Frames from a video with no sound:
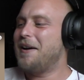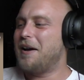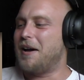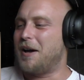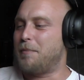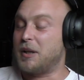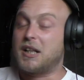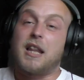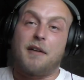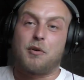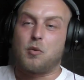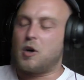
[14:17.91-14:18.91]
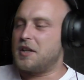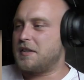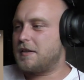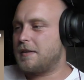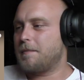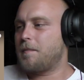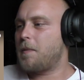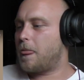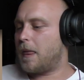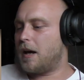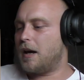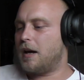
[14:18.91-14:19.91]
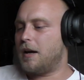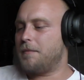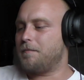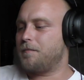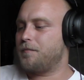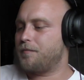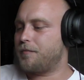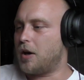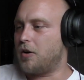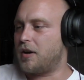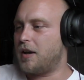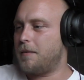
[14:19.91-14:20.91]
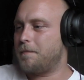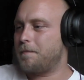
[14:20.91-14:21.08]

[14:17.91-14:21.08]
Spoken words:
but clever ones. Okay.